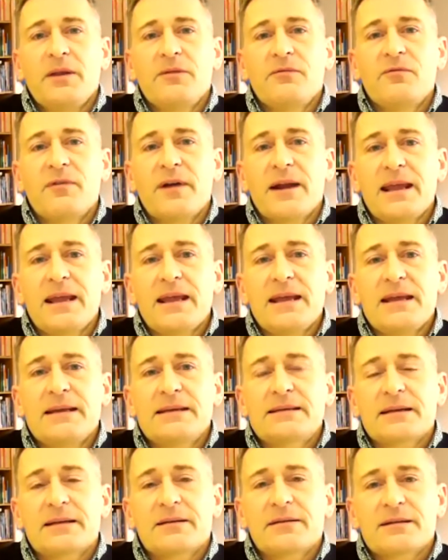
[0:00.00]

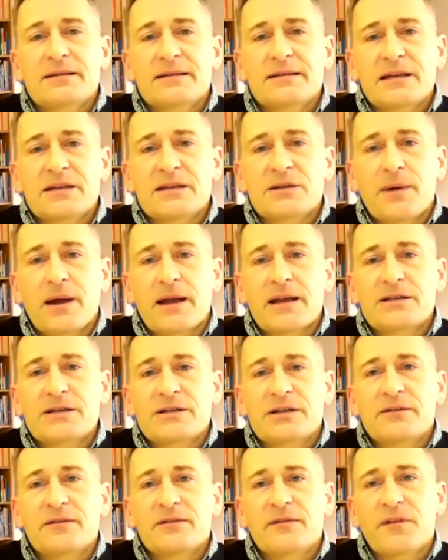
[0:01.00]
read the
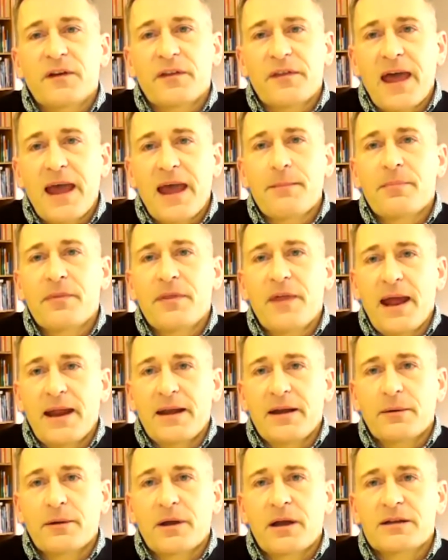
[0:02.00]
situation for them then.
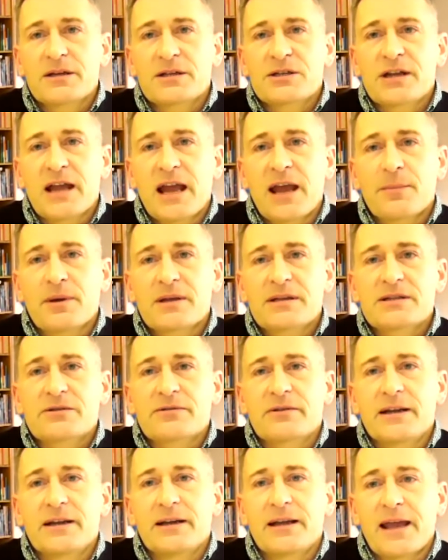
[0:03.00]
I'm going to share my
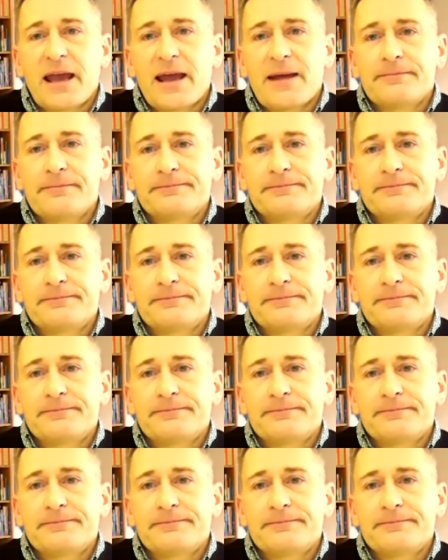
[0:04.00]
screen again.